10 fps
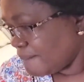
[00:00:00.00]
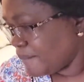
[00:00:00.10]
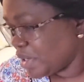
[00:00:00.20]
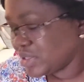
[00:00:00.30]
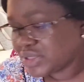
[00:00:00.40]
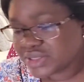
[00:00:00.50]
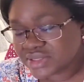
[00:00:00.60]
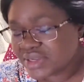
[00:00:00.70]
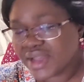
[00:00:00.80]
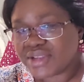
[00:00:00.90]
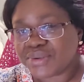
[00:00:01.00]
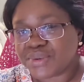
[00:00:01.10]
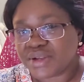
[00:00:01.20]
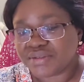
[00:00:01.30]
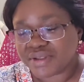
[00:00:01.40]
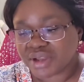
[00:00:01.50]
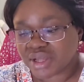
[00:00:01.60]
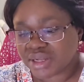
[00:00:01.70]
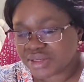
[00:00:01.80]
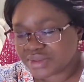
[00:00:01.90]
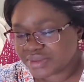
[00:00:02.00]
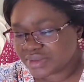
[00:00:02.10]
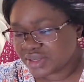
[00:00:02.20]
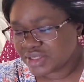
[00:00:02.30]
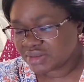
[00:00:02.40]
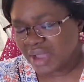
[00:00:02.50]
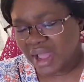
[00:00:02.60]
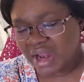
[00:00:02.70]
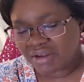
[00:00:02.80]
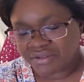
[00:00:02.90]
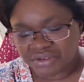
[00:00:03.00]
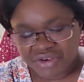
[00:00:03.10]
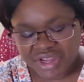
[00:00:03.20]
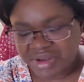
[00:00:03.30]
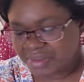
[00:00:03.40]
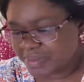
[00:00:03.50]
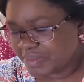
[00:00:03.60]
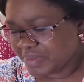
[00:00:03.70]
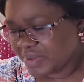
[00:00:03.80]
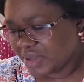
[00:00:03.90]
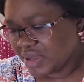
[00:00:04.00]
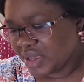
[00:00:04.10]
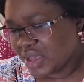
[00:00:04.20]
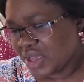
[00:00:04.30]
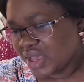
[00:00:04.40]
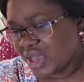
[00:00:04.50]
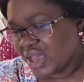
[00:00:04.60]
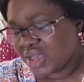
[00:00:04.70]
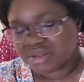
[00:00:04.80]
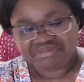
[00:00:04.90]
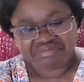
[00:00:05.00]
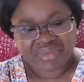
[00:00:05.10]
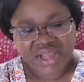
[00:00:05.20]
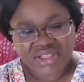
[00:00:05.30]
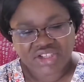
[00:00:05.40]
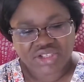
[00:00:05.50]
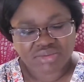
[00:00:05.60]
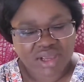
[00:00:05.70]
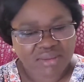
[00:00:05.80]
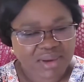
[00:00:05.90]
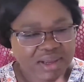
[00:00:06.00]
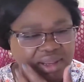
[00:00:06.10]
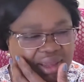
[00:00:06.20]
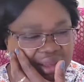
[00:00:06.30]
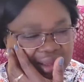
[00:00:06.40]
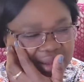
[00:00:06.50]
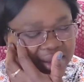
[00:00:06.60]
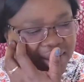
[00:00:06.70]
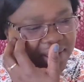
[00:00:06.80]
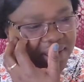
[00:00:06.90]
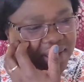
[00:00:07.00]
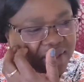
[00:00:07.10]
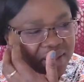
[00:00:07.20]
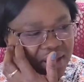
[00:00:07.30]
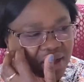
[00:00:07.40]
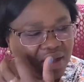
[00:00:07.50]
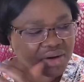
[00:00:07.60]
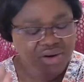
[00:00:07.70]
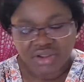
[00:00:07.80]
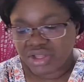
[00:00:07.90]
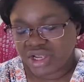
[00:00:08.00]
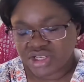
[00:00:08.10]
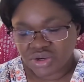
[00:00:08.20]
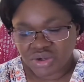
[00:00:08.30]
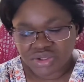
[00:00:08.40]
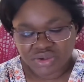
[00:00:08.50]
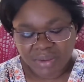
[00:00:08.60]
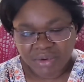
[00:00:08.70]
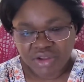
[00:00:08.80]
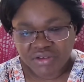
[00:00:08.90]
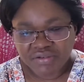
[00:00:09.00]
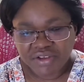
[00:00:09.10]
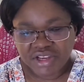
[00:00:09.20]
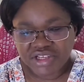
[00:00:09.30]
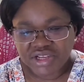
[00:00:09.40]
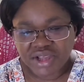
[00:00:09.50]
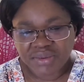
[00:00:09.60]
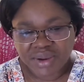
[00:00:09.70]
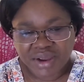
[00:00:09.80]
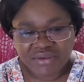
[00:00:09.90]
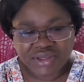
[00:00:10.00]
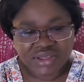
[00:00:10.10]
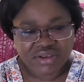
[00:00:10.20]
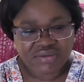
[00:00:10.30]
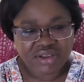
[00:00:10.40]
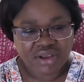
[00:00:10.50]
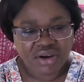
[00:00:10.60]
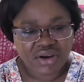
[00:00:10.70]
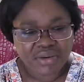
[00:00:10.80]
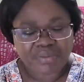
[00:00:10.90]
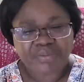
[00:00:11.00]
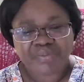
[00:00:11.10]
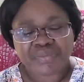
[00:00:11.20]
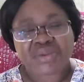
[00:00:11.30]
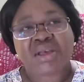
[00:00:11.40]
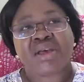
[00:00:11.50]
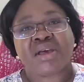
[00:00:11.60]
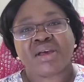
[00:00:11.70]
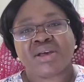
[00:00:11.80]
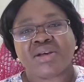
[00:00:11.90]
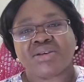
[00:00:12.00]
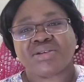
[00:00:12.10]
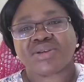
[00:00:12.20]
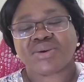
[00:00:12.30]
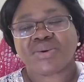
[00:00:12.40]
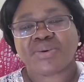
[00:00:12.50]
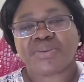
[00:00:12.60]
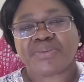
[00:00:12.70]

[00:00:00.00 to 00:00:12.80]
but I do love the color. I love green, and that just made my day, the color on that shawl. So I'm going to finish that when I receive the yarn. So